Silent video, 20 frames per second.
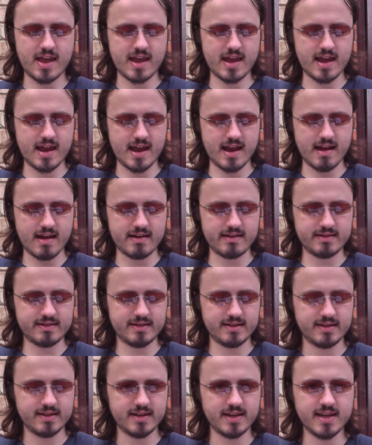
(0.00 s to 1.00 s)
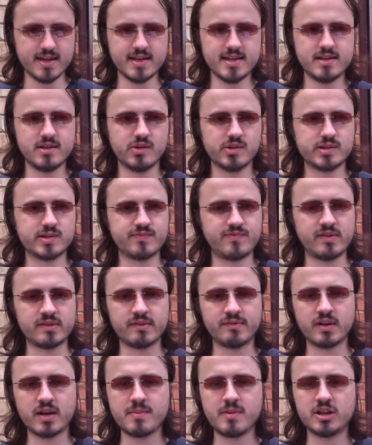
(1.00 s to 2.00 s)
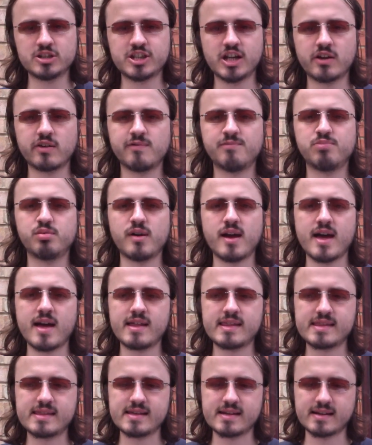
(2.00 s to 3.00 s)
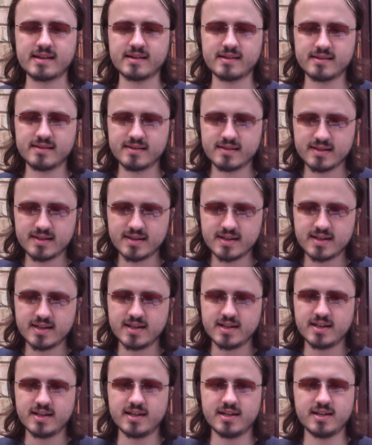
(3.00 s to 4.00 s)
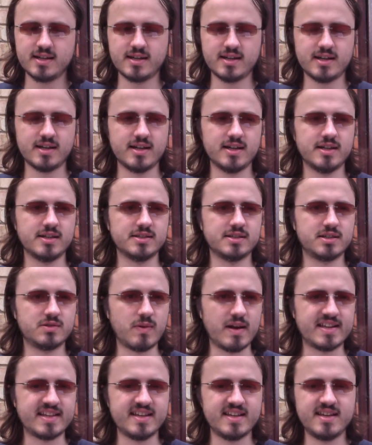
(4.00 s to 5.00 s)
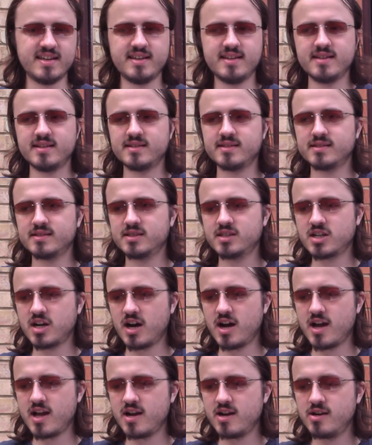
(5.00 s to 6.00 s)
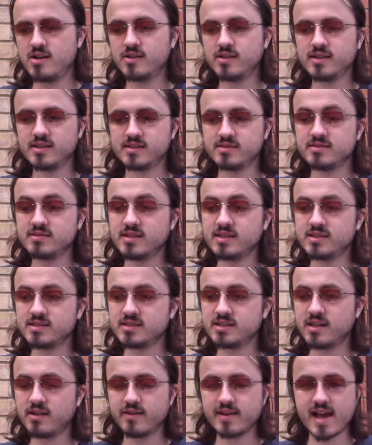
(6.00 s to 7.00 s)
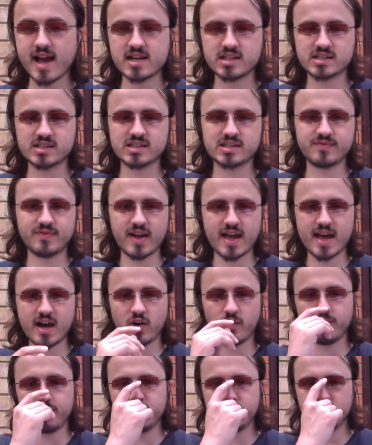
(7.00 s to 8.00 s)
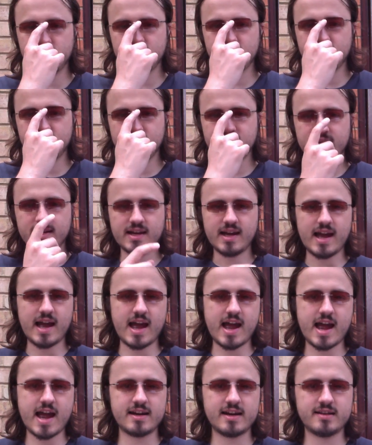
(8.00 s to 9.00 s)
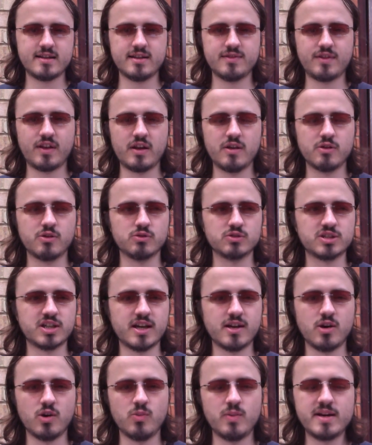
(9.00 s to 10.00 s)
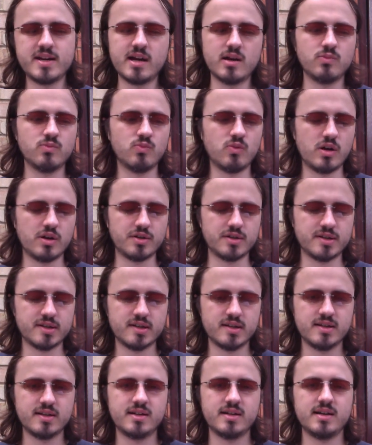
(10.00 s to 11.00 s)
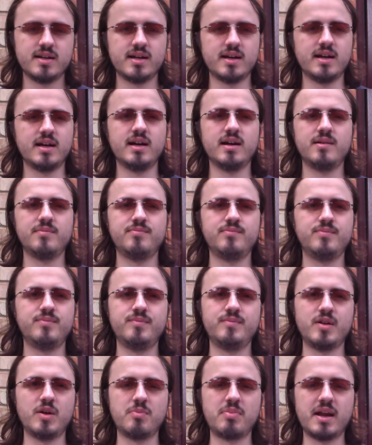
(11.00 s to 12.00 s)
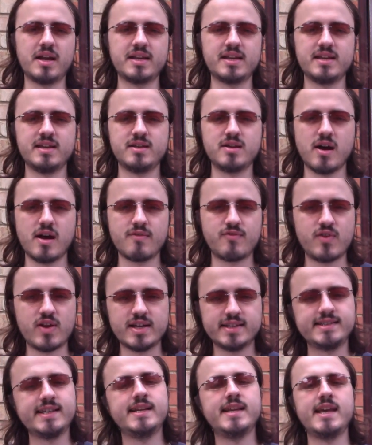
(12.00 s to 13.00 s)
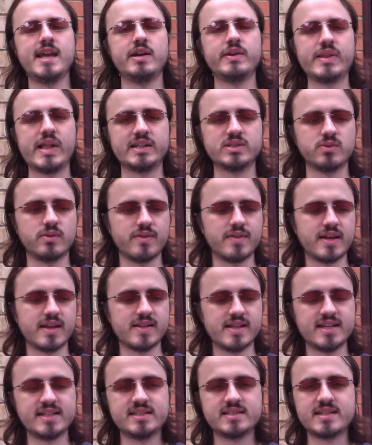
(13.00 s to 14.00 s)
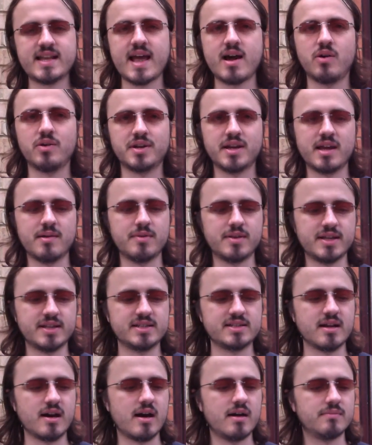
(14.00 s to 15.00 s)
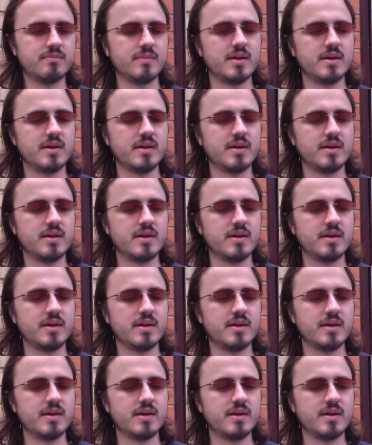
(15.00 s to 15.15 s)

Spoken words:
and he looks very, very much out of breath, and sweaty and tired, and he asks for help, and the locals say, we don't want no bloody knife ears in here, and that sort of thing, and they set on him, and they start